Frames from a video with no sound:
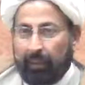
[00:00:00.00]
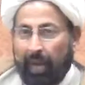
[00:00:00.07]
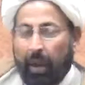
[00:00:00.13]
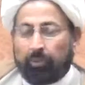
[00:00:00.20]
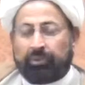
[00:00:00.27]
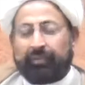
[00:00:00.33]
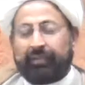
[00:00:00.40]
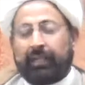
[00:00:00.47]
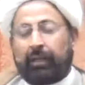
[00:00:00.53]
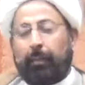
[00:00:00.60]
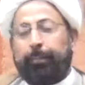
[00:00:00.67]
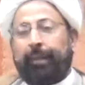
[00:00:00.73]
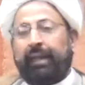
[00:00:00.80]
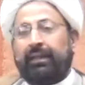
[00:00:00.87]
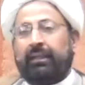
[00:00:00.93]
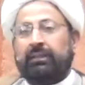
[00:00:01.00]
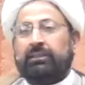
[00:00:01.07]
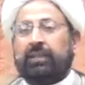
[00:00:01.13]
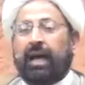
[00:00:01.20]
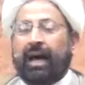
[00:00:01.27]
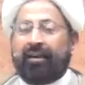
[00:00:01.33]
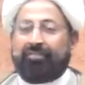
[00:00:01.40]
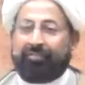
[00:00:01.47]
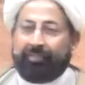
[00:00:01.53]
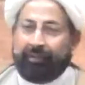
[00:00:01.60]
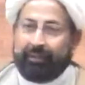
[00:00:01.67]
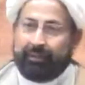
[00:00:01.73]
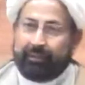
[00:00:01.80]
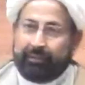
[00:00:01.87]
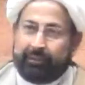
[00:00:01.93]
Out of the companions
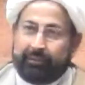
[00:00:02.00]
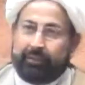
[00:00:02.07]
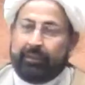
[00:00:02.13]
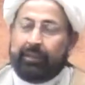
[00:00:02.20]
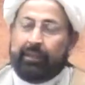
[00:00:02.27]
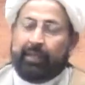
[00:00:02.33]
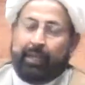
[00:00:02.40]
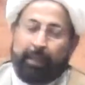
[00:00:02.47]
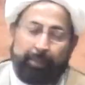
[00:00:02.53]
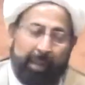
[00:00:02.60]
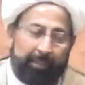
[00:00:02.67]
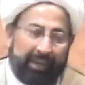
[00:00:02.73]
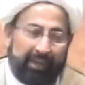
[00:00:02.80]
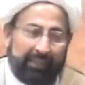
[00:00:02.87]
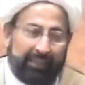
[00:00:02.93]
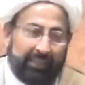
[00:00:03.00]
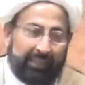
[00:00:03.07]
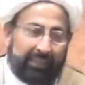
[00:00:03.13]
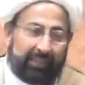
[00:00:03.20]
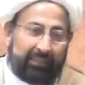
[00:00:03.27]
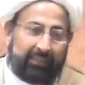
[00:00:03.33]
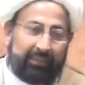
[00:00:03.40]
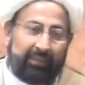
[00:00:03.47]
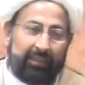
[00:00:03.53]
of Imam Ali,